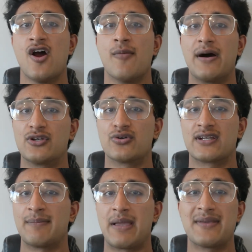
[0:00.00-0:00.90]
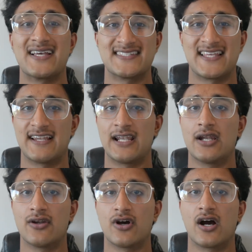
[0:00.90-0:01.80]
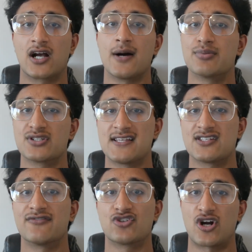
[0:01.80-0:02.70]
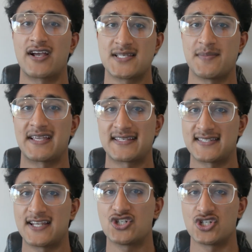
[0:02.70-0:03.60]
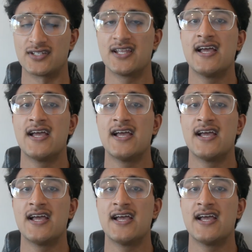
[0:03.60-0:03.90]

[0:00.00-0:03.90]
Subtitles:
by doing maybe a couple sets of tricep extension,